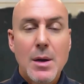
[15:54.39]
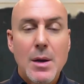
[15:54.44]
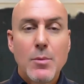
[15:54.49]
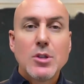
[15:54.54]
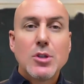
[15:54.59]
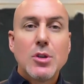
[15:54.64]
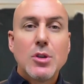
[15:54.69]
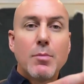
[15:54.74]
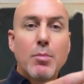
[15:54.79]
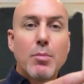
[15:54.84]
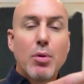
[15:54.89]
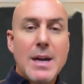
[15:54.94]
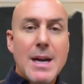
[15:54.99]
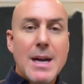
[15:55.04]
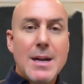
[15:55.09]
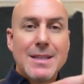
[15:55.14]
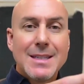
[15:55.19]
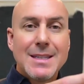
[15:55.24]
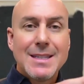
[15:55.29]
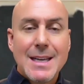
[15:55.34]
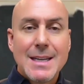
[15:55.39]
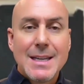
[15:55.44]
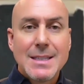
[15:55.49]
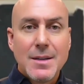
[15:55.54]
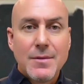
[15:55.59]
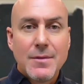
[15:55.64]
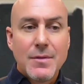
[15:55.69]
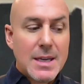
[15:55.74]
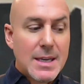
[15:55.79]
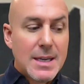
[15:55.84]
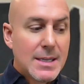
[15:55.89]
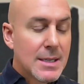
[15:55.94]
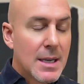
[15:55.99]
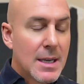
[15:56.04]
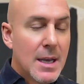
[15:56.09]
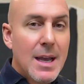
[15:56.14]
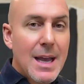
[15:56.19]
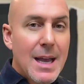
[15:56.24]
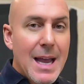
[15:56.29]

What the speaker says: I want you to print out 6 of these